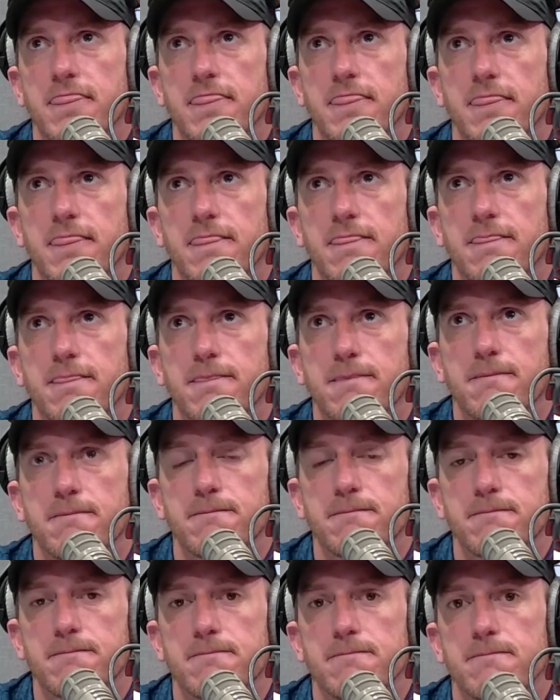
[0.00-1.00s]

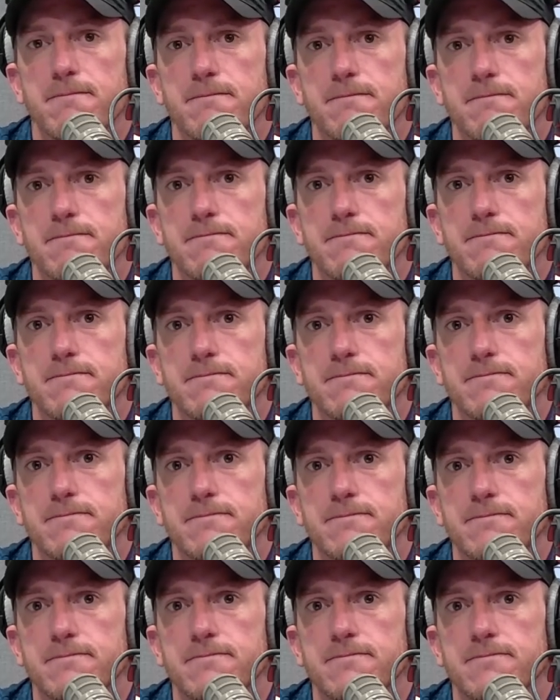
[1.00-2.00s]

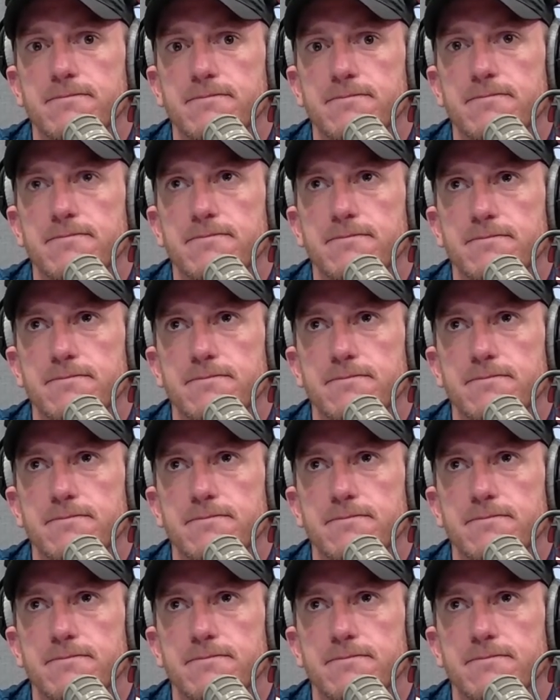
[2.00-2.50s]
This person isn't speaking.